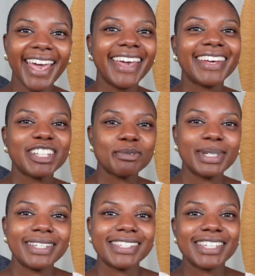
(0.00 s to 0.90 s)
Hey Color
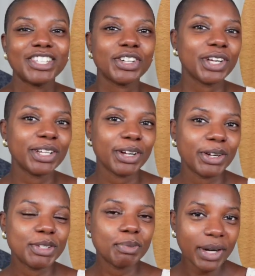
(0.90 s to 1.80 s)
Bees, it's your color
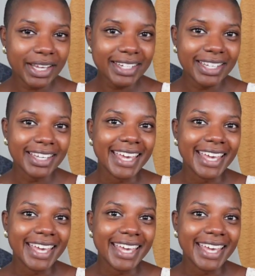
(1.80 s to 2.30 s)
coach Brandy,